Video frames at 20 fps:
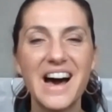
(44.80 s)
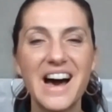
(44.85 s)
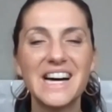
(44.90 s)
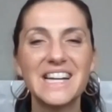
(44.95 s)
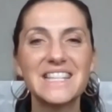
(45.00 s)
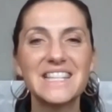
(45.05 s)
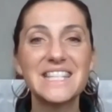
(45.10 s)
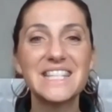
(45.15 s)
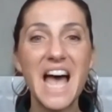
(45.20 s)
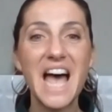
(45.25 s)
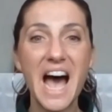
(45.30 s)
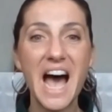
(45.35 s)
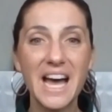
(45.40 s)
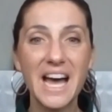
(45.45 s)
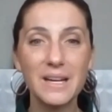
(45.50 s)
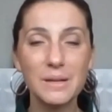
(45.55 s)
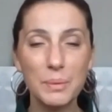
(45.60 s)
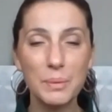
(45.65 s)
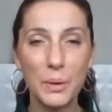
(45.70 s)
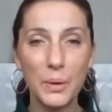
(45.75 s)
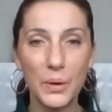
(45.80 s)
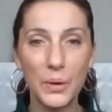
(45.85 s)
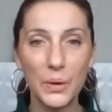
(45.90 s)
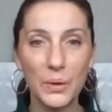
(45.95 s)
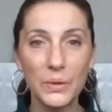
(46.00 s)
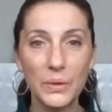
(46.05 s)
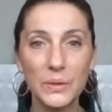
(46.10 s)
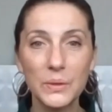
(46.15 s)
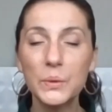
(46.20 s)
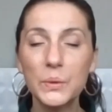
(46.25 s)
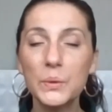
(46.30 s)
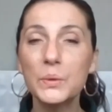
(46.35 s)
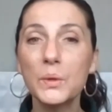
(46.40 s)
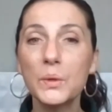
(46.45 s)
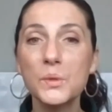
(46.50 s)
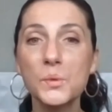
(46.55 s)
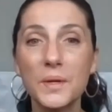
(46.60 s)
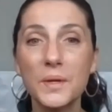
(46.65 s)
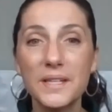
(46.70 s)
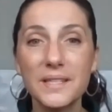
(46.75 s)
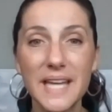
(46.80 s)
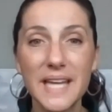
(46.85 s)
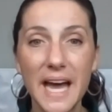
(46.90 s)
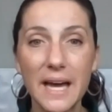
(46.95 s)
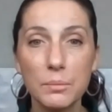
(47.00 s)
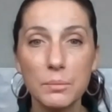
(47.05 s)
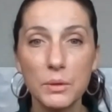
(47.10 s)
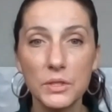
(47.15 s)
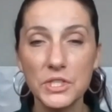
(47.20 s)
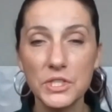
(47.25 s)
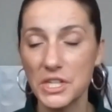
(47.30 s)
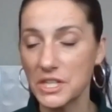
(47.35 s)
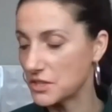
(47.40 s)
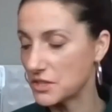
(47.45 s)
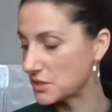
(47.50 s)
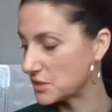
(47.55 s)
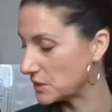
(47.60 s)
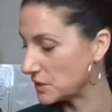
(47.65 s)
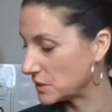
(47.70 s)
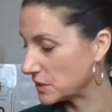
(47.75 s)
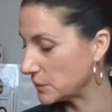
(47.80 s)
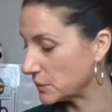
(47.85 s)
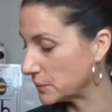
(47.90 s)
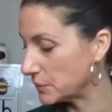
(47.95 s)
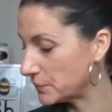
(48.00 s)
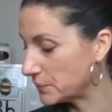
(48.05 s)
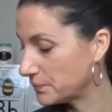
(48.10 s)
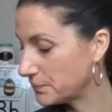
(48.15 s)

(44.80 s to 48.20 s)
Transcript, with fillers: A tadpole, who knows what a tadpole changes into? A